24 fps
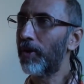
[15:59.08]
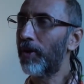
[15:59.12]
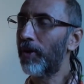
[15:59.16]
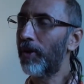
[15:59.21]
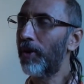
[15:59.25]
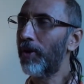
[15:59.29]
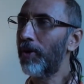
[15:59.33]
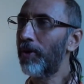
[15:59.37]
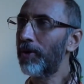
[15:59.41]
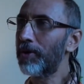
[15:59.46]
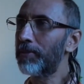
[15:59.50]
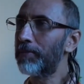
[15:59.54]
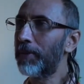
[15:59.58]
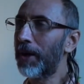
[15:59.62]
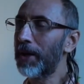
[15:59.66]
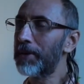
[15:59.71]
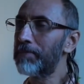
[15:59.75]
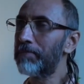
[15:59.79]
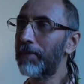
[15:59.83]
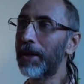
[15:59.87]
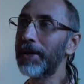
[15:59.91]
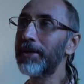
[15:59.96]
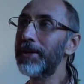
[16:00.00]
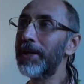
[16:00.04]
all my
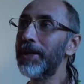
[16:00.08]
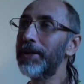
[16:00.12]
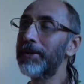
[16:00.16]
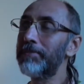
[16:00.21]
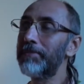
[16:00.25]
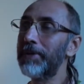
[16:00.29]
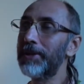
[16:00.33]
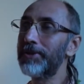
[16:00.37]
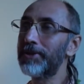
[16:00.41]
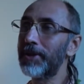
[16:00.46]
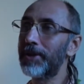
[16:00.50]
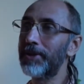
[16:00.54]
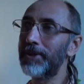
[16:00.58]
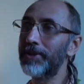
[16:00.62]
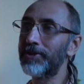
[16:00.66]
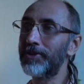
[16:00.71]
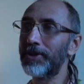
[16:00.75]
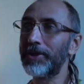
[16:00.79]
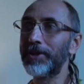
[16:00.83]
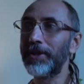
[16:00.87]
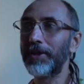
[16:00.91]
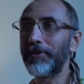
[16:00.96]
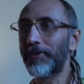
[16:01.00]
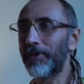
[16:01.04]
mundane
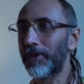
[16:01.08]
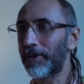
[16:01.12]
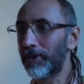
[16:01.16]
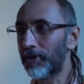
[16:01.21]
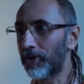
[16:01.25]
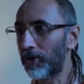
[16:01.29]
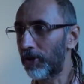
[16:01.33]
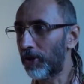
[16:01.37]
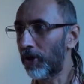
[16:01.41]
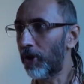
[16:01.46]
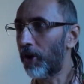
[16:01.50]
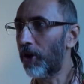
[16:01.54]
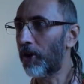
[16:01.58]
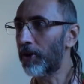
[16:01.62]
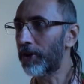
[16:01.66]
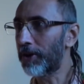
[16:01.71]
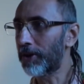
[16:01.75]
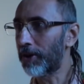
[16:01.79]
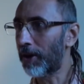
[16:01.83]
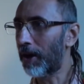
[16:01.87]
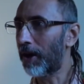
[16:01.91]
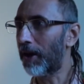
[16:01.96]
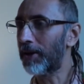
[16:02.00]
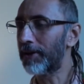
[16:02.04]
miseries in the long
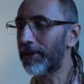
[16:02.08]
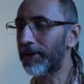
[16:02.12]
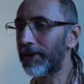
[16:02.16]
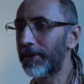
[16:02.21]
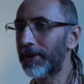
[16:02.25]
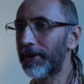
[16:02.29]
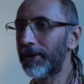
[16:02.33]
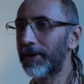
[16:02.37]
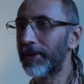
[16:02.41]
run,